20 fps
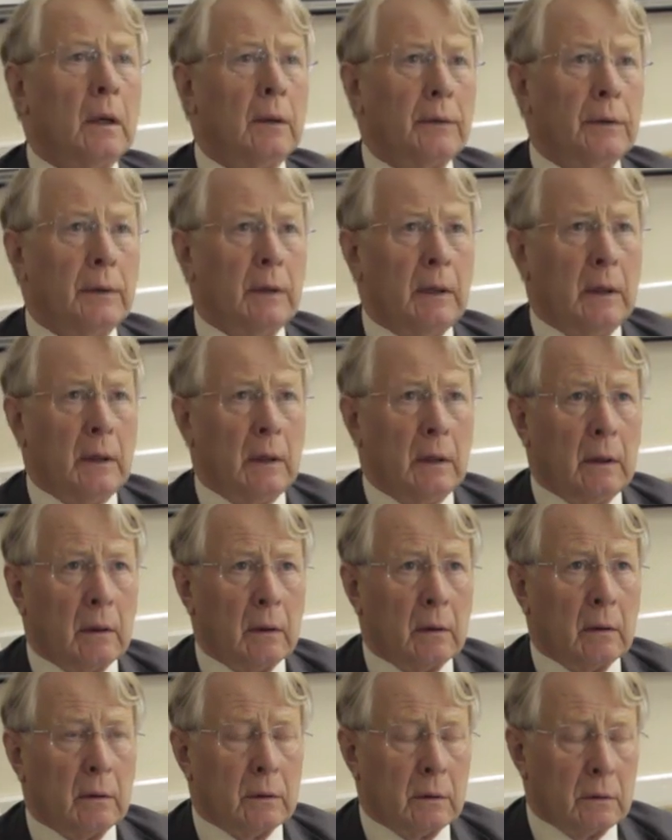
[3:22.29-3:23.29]

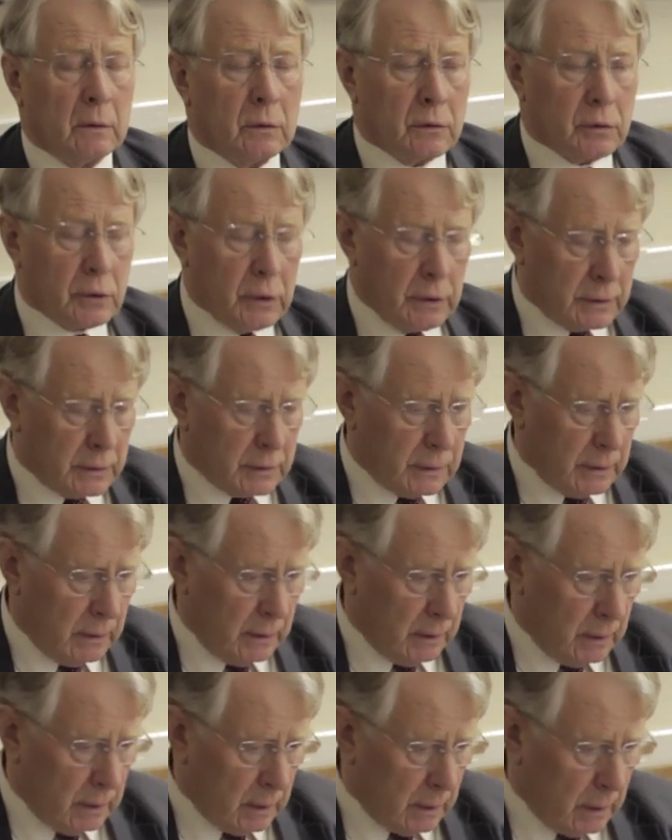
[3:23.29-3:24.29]
The
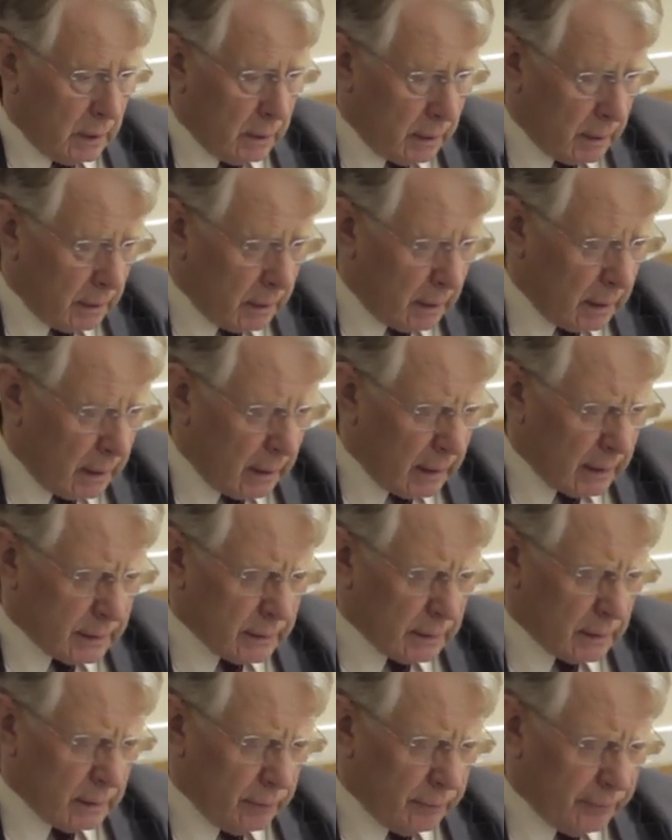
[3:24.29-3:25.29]
treaty,
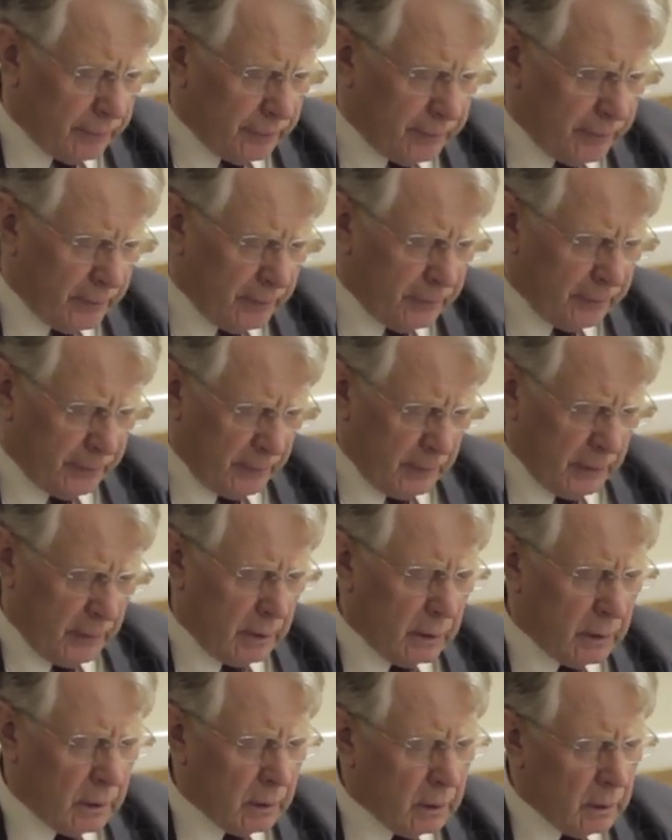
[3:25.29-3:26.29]
Article
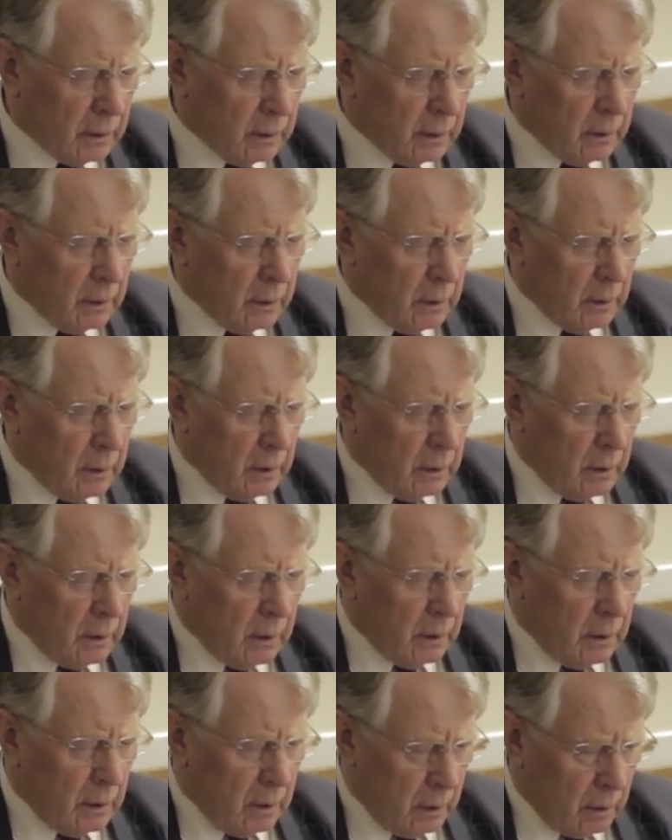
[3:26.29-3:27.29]
50,
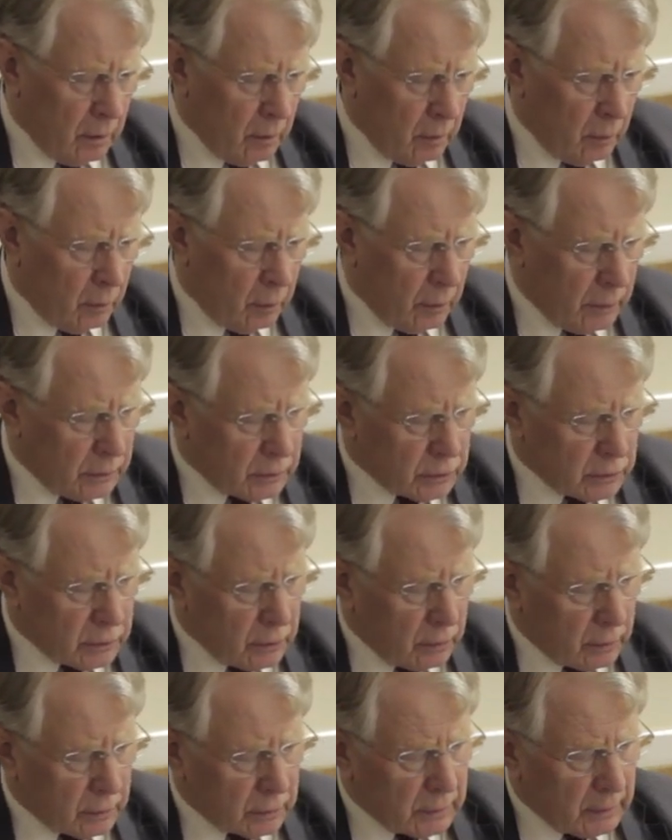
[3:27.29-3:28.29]
which
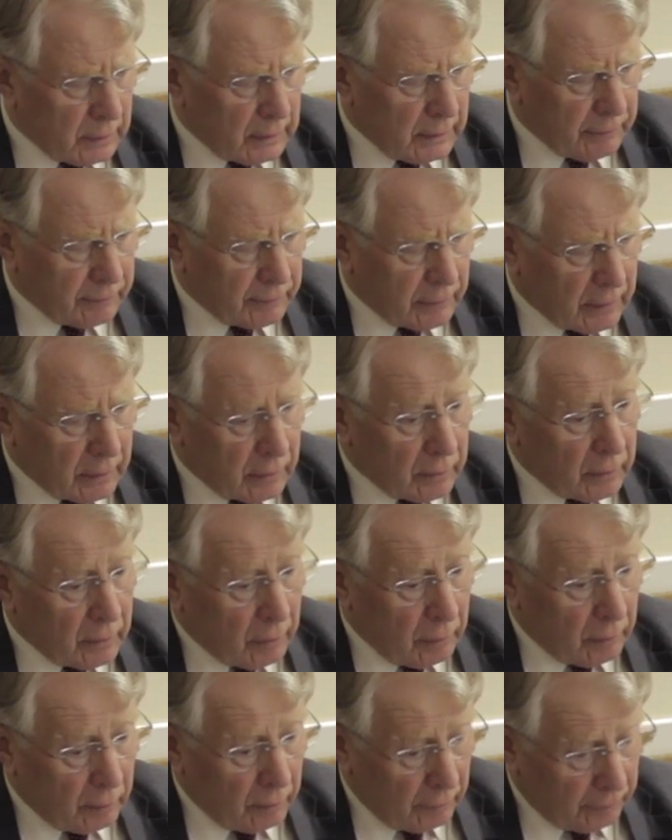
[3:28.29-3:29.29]
Dr. Leverett
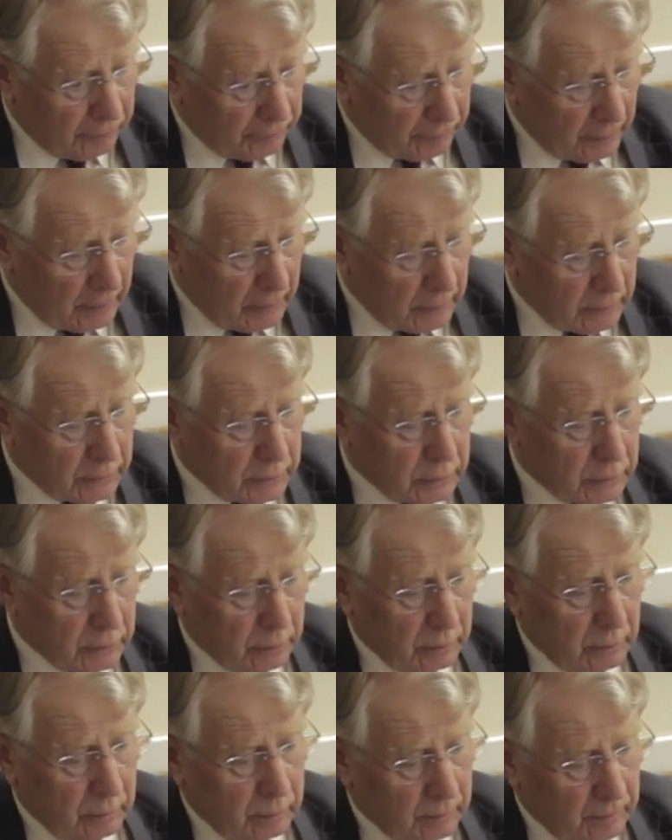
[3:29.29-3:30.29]
referred
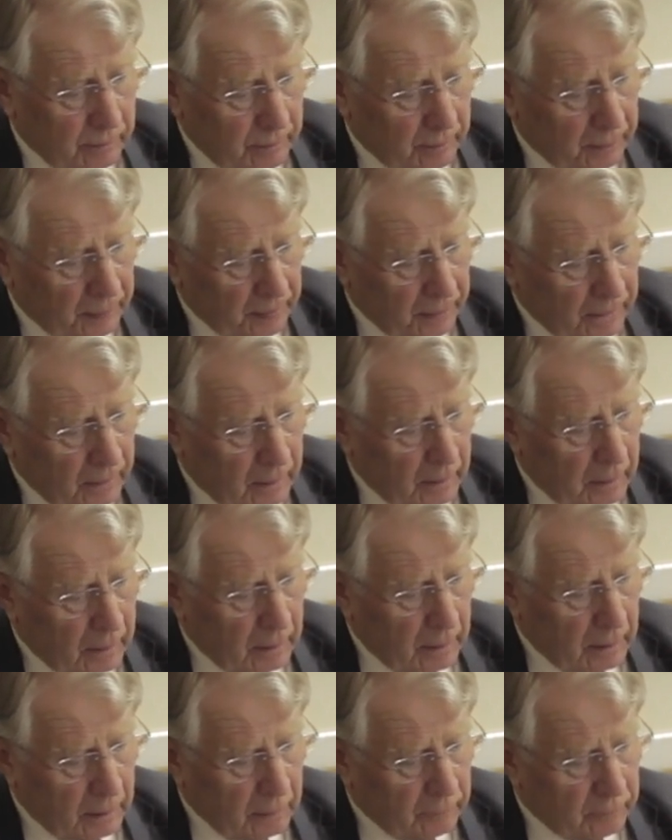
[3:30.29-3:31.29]
to,
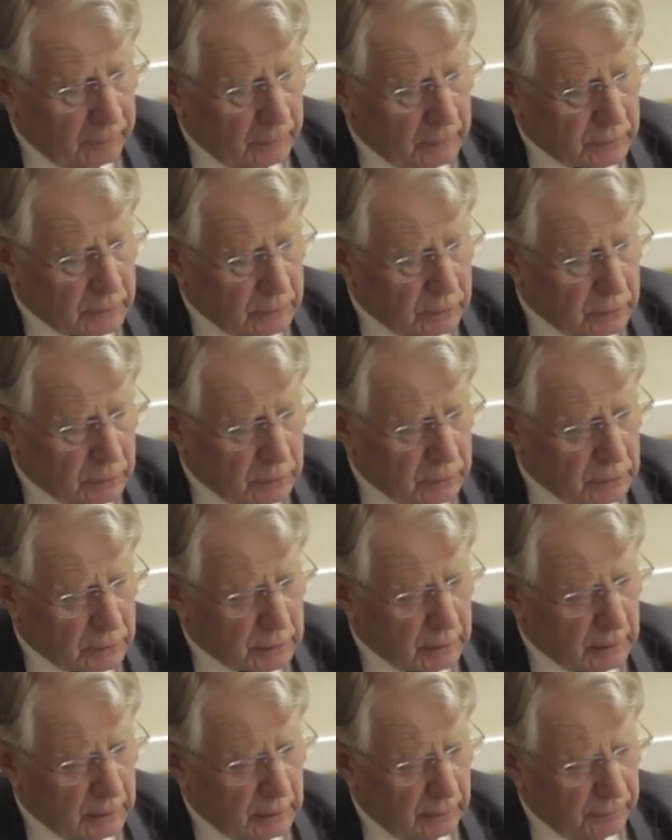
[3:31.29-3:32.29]

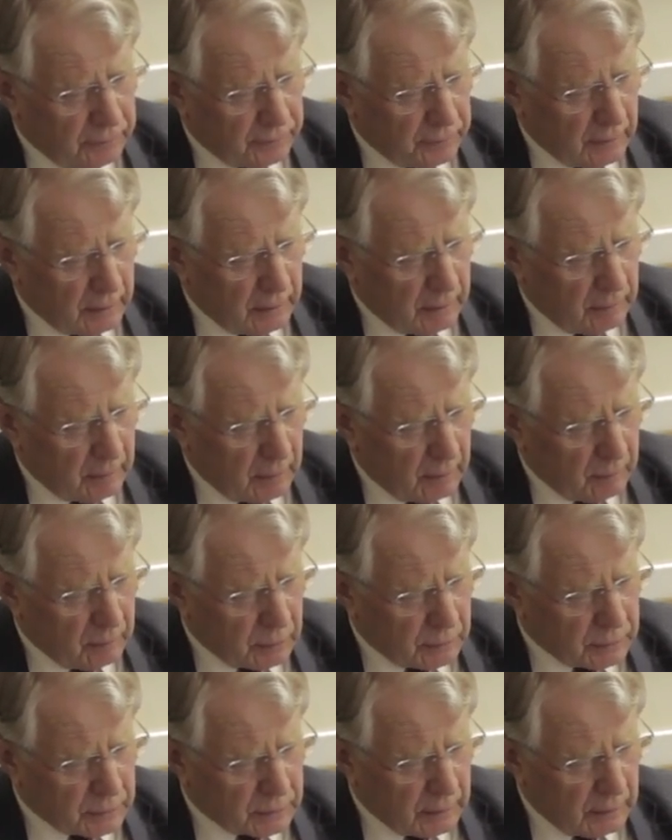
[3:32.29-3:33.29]
envisages if a
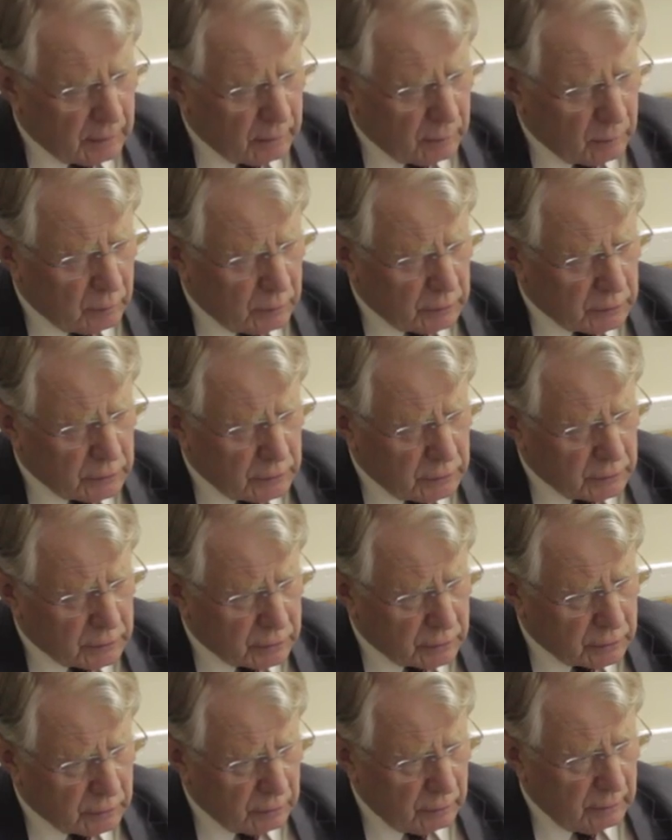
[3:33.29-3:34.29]
member state wishes
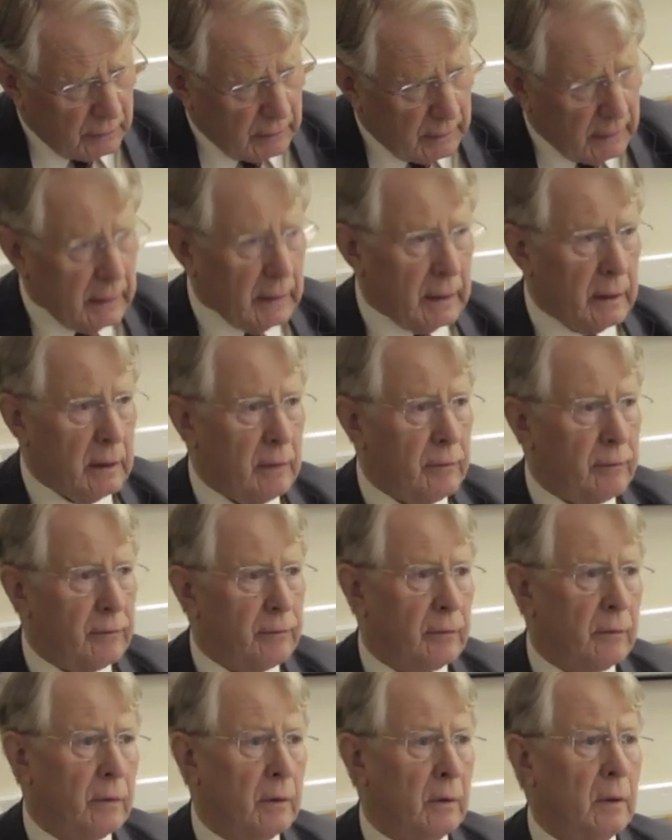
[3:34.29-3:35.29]
to
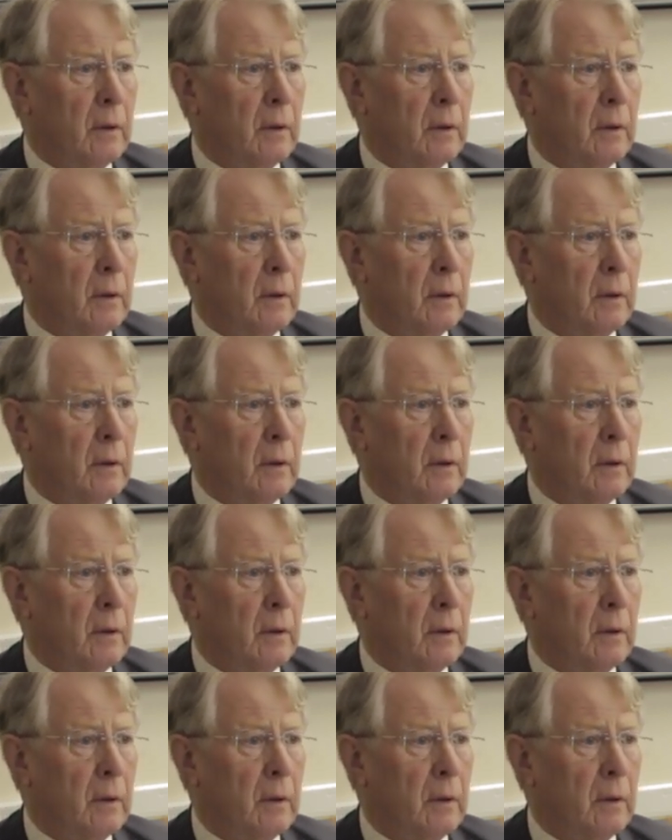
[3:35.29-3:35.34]
leave,